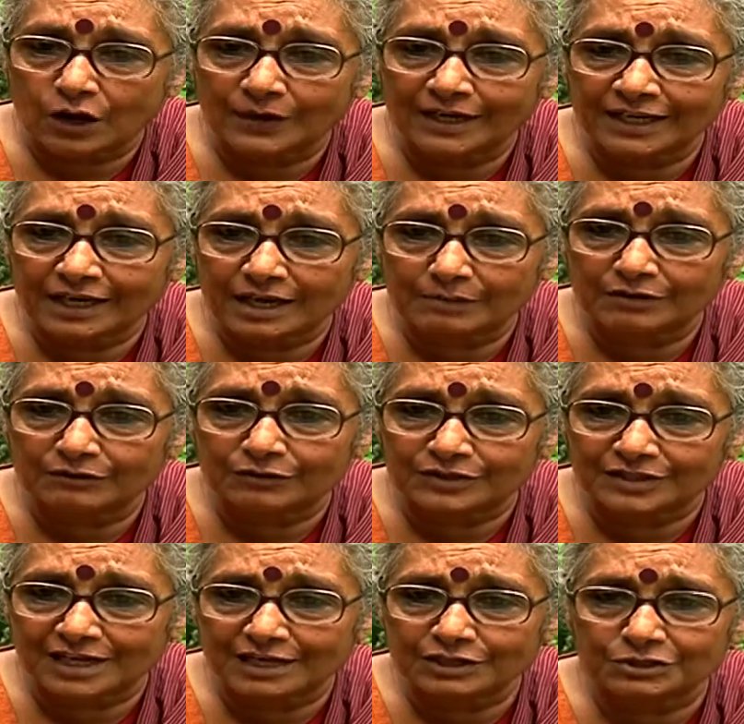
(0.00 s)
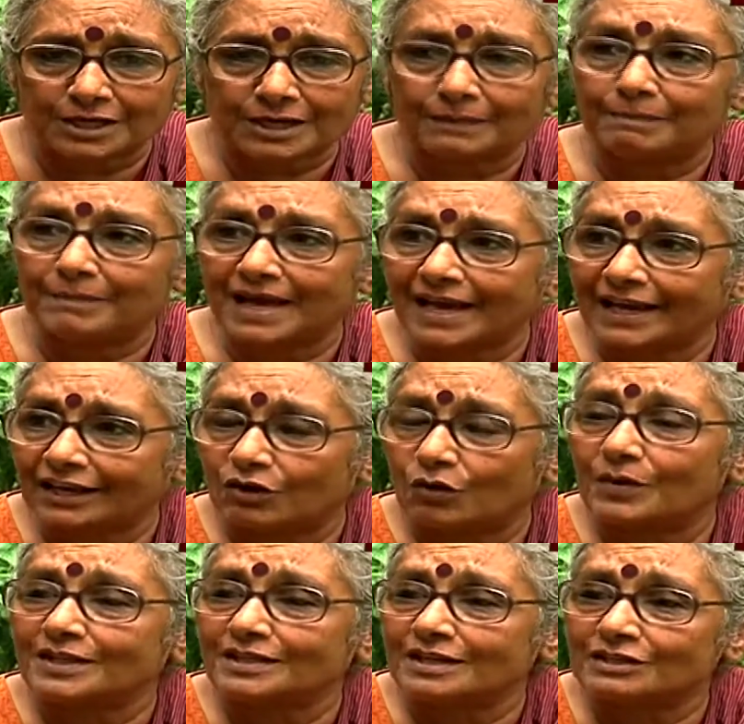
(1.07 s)
allowing an MF Hussain to come back,
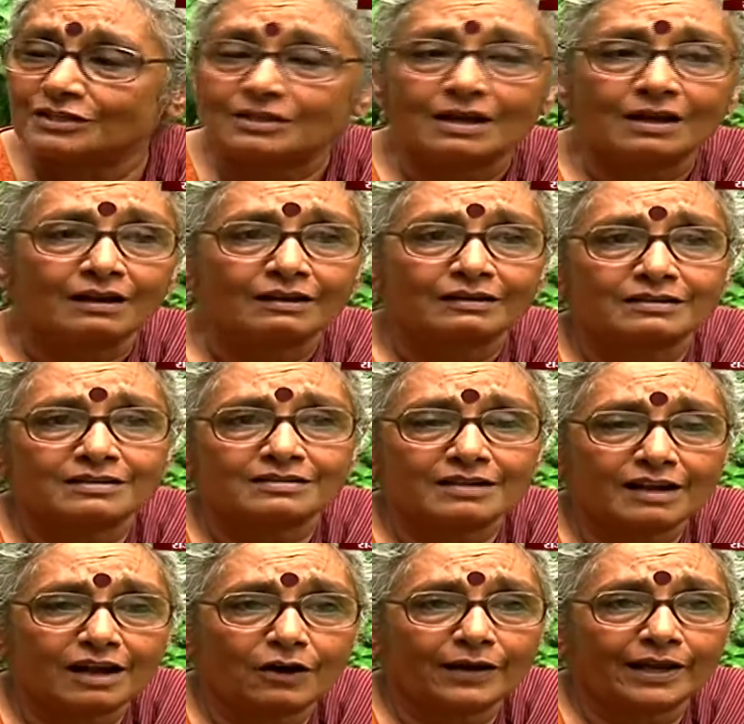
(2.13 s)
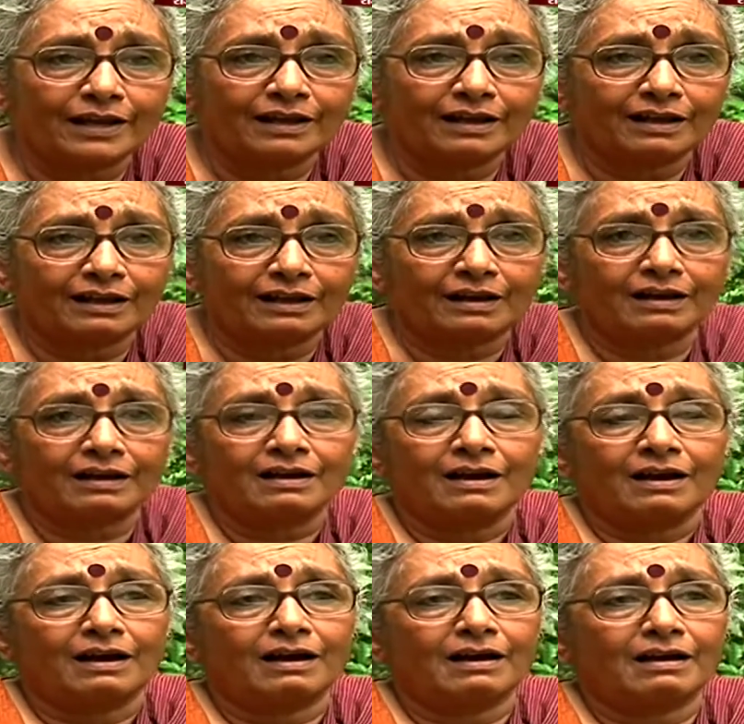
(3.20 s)
or whether it's disallowing the
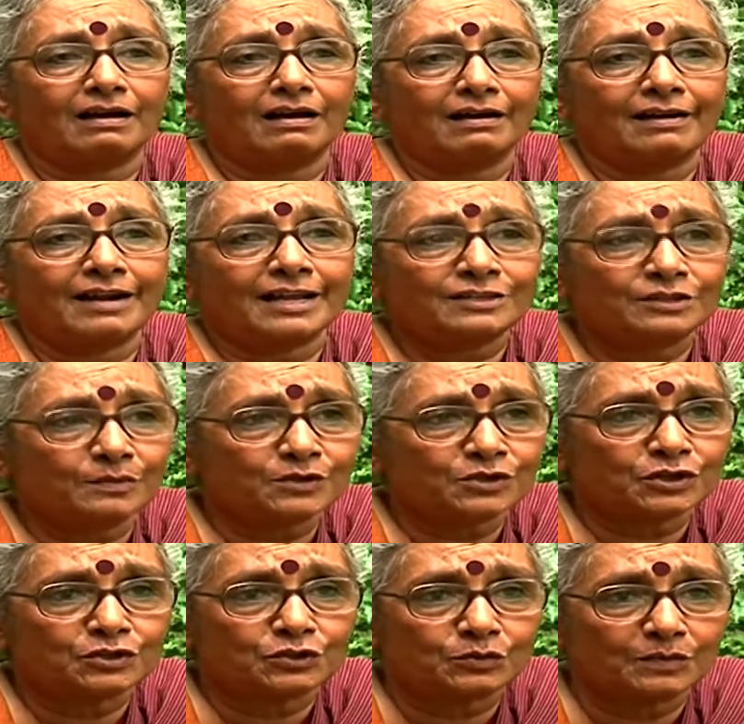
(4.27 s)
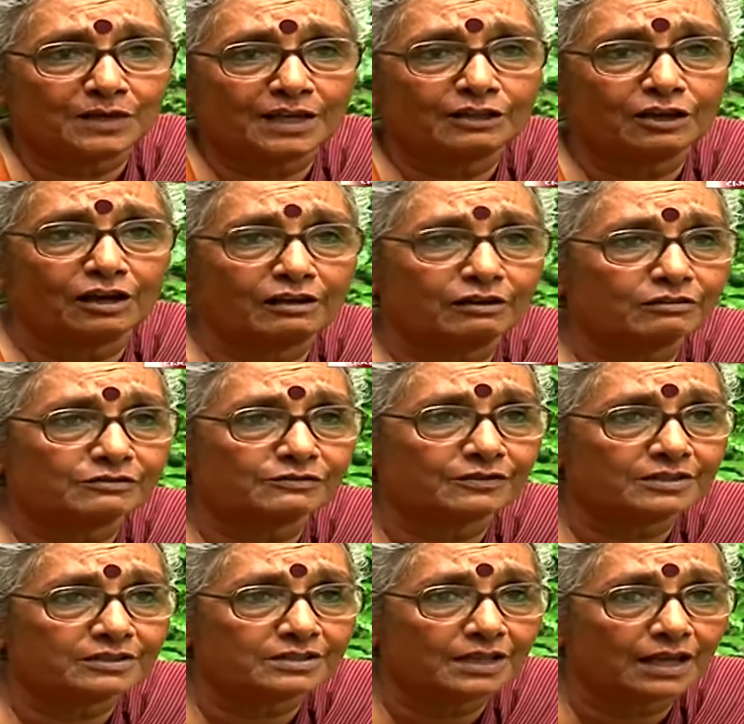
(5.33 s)
exhibition to be at the Alliance
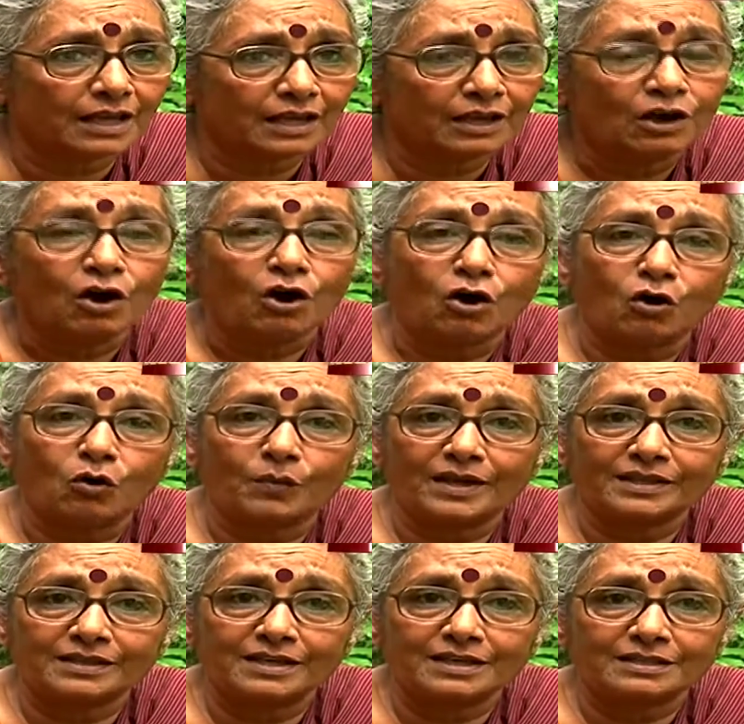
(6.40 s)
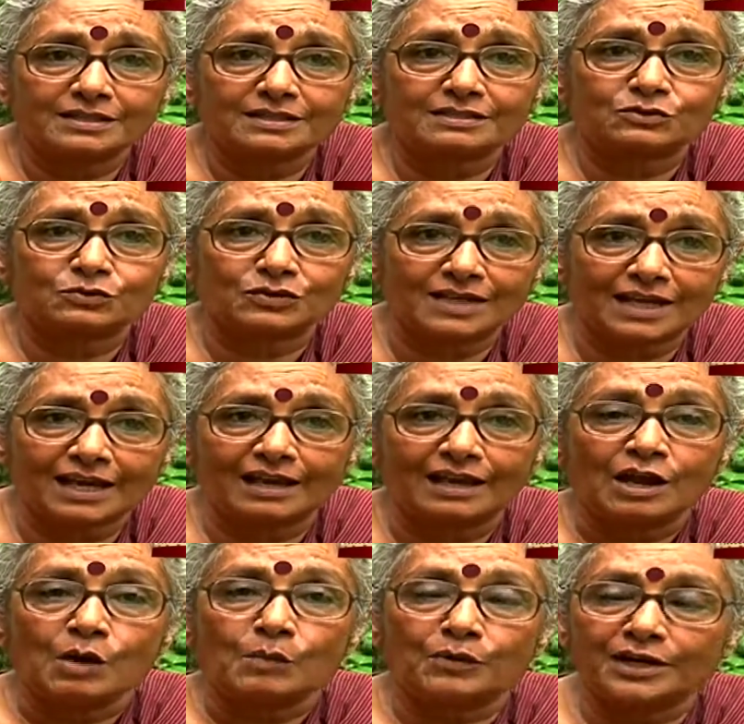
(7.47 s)
Française, or whether it is
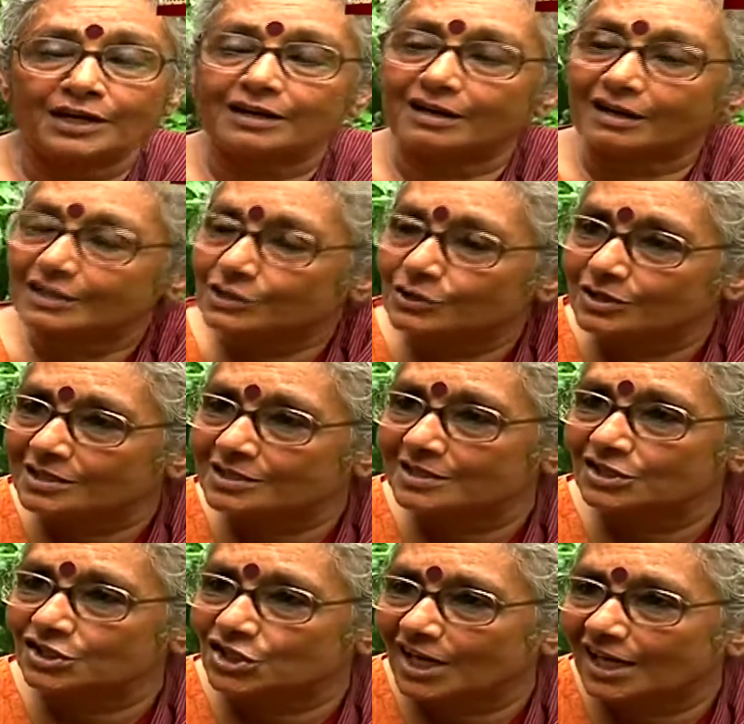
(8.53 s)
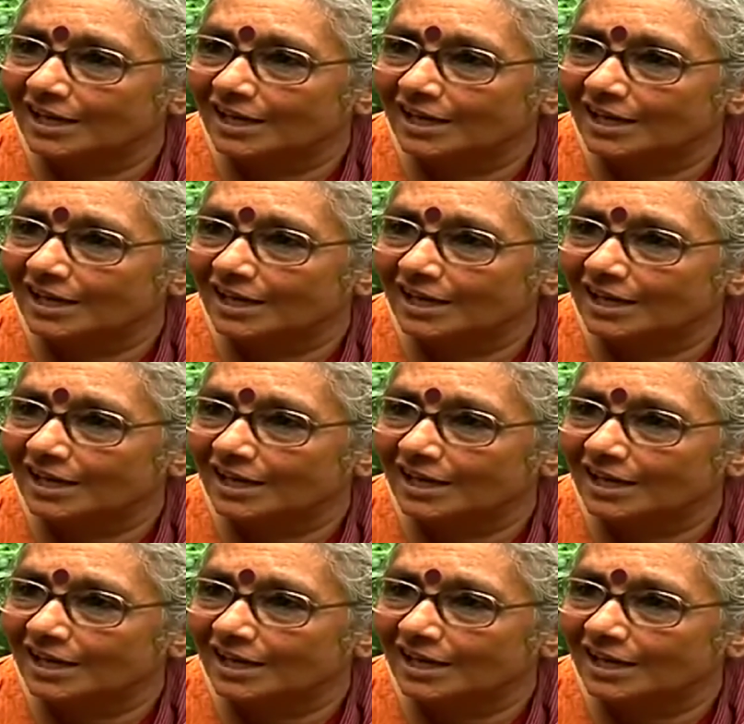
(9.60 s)
today putting cartoonists in